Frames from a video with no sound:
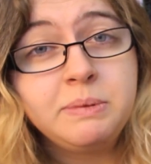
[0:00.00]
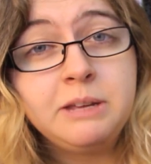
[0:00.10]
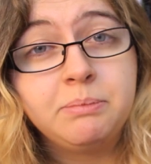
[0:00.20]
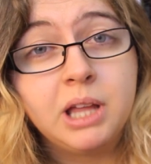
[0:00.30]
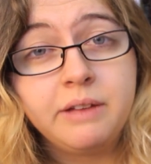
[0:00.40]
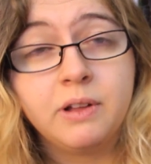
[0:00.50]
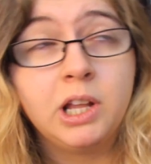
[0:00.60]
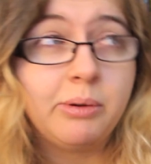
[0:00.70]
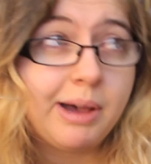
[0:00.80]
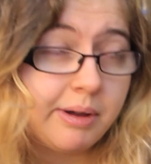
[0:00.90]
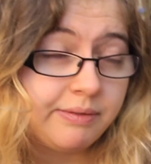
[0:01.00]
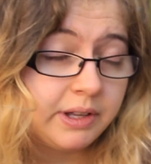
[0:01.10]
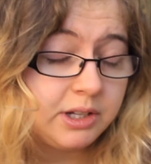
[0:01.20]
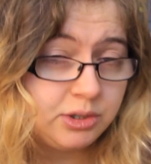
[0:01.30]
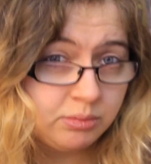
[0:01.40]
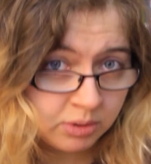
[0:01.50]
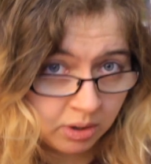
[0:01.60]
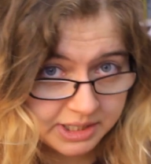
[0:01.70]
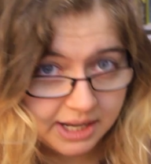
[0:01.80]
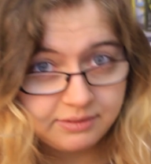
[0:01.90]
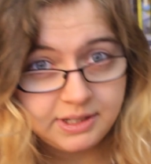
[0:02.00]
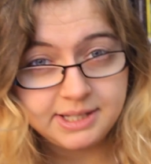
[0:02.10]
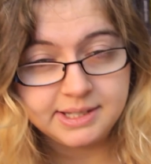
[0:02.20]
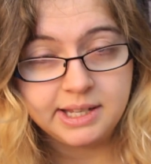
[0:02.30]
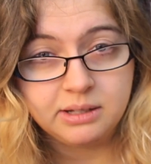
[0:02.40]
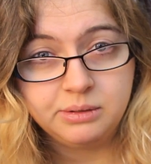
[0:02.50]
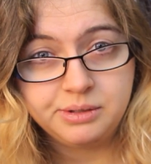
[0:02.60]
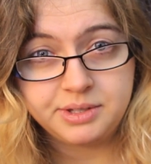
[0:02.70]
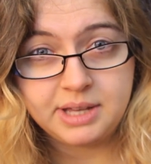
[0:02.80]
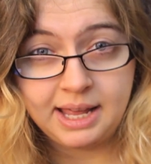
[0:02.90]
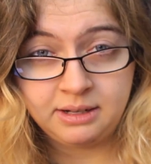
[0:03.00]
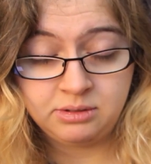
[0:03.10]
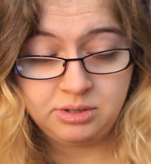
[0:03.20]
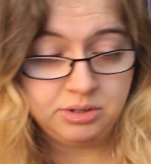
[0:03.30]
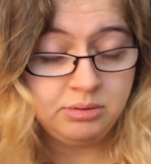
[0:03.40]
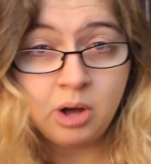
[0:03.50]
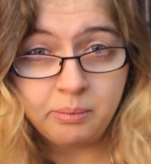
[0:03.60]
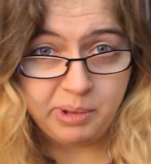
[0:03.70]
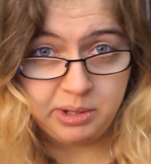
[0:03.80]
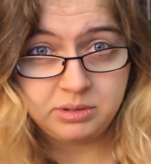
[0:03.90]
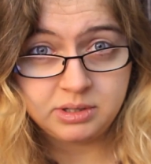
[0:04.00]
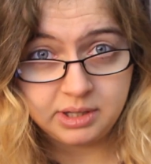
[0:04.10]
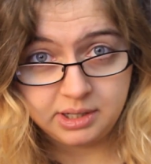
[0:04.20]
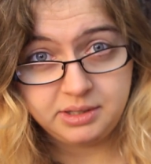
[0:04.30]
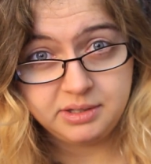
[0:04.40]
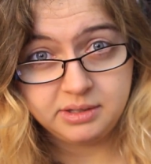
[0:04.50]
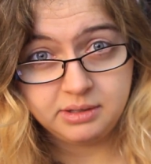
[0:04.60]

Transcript: people I follow, however, do not have these skills and do not post thus.